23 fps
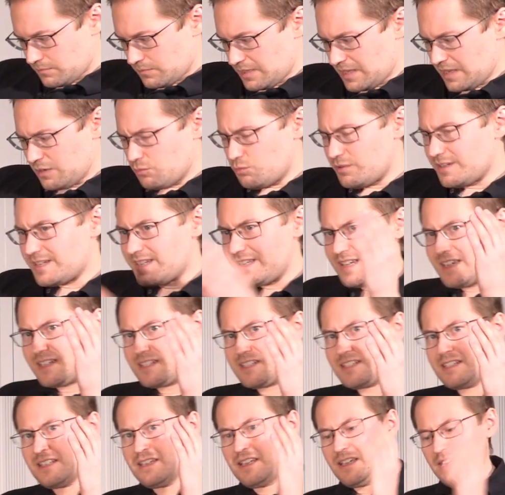And we
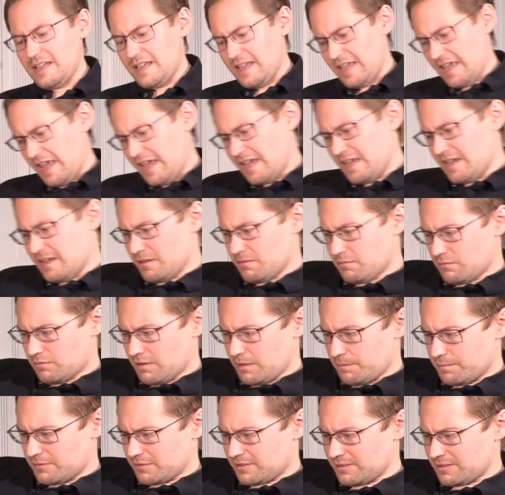get a
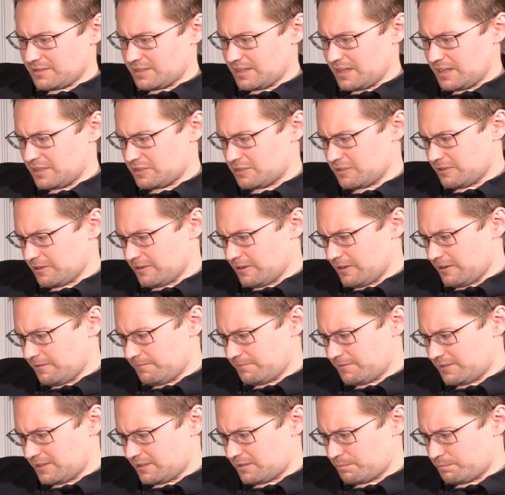representation
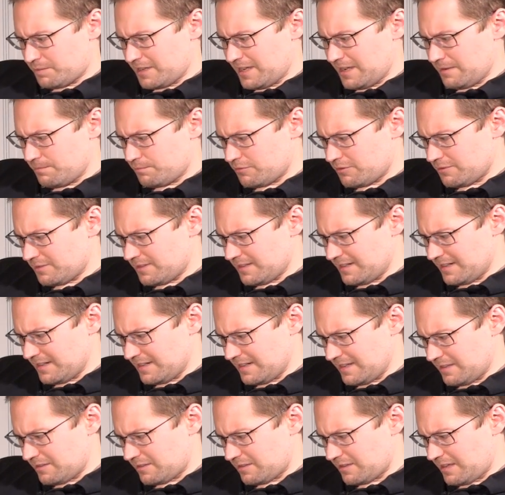of this paper that it
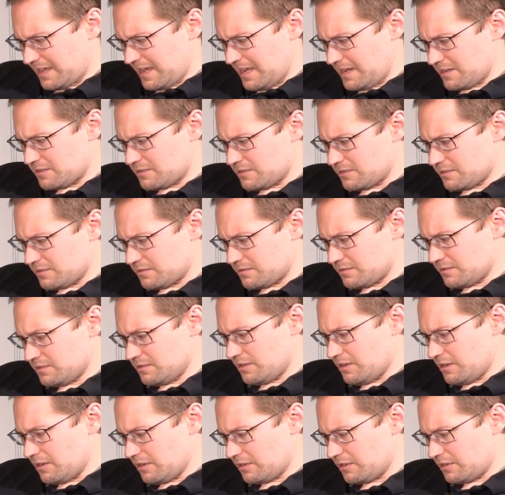is a
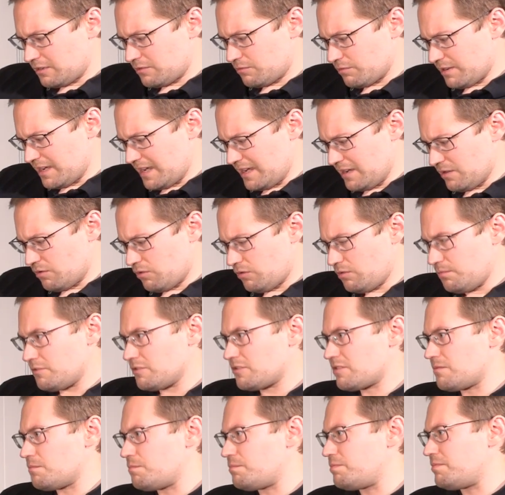dark gray,
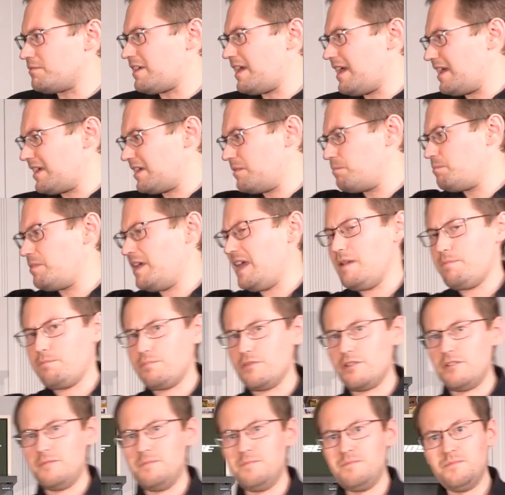almost black
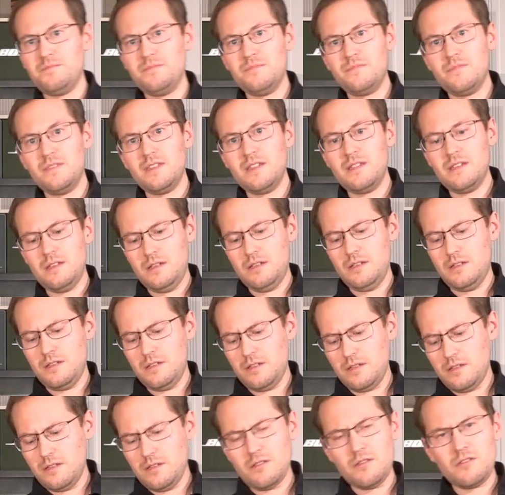paper.
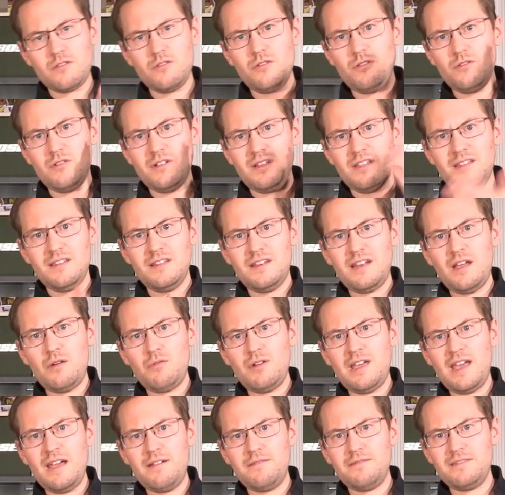So now
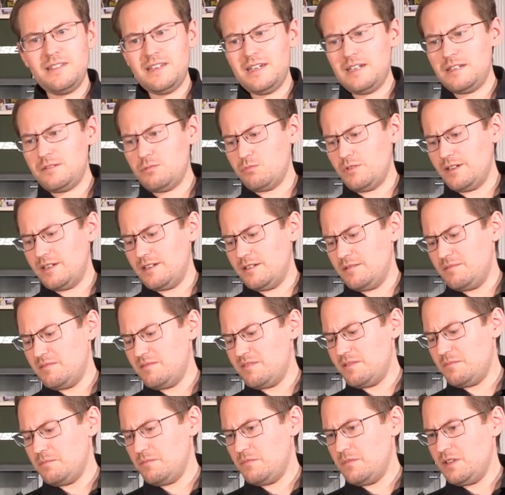we have that one.
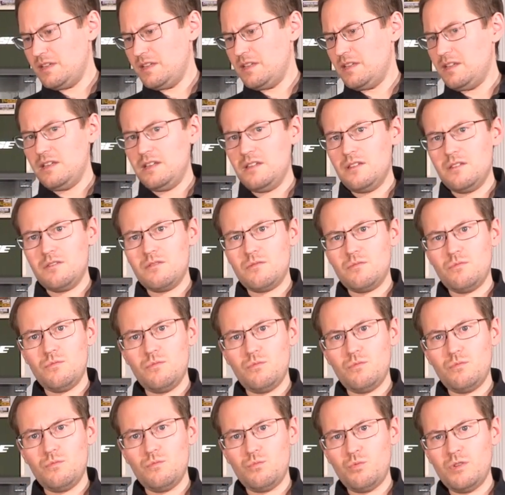
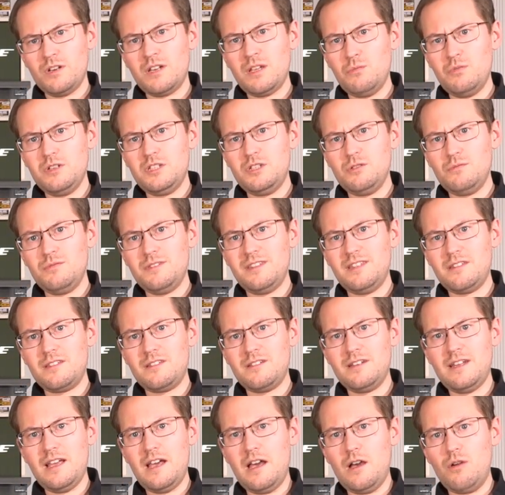What can we do with this
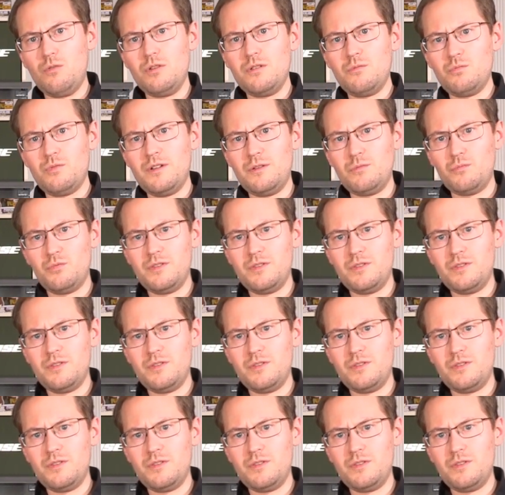now when